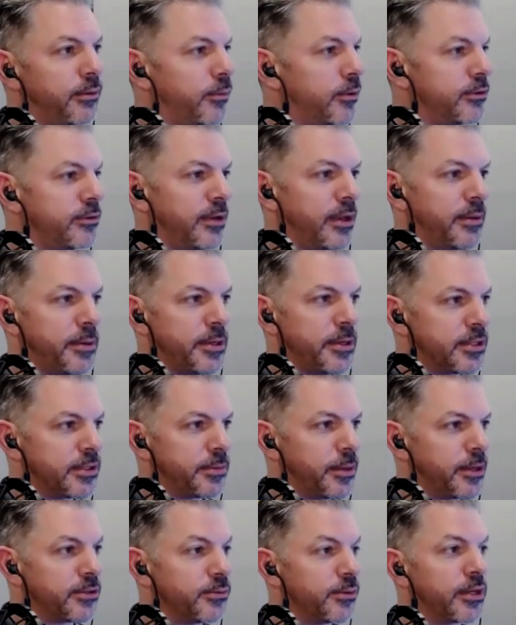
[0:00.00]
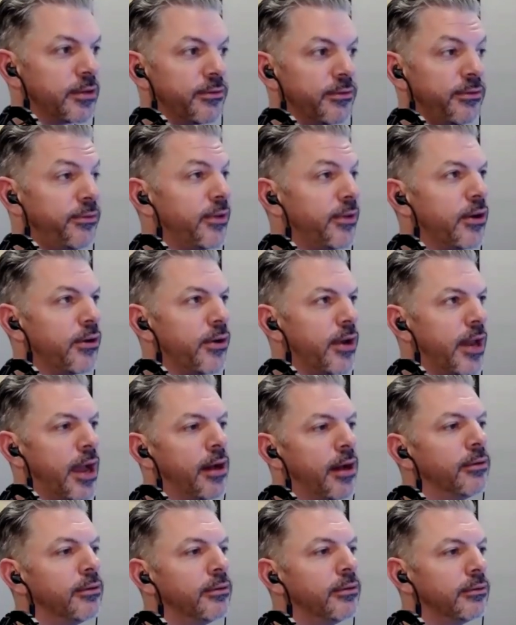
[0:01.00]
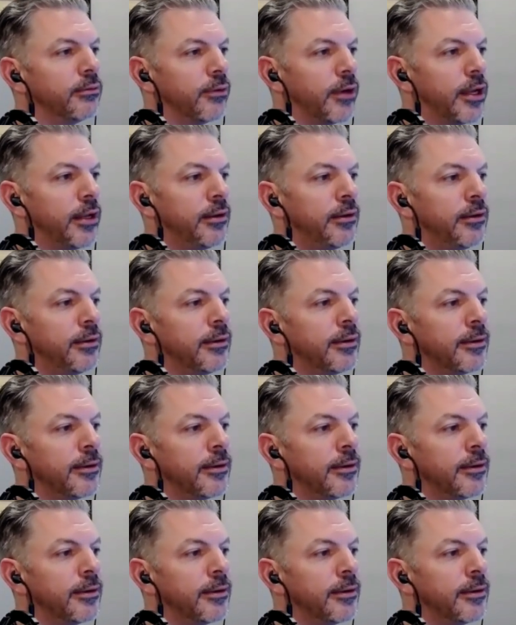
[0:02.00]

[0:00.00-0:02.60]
And once we have pieces of the puzzle, we can figure it out, right?